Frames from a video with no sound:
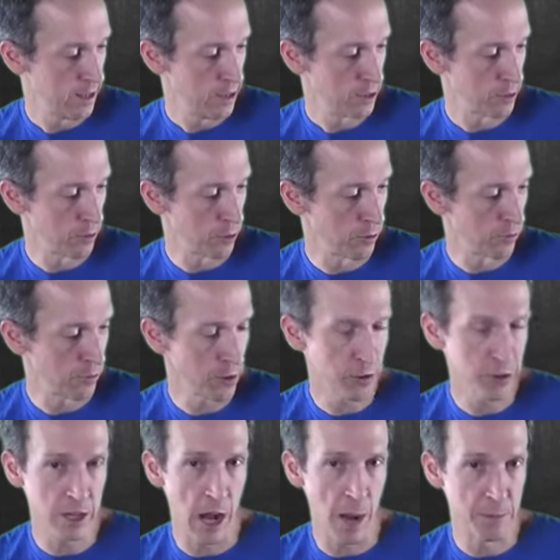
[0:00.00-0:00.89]
So the
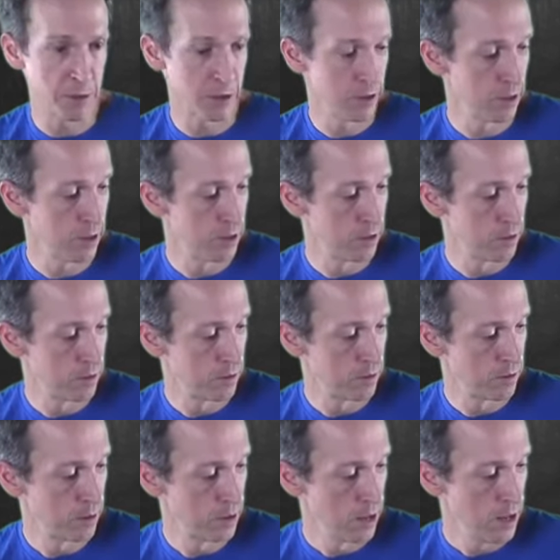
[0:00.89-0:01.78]
first option
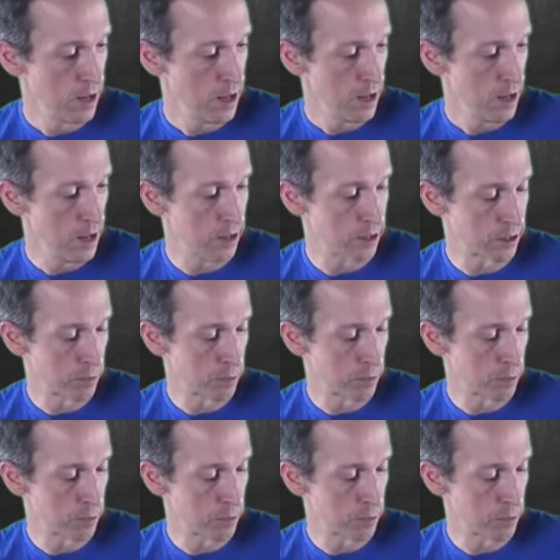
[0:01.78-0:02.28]
is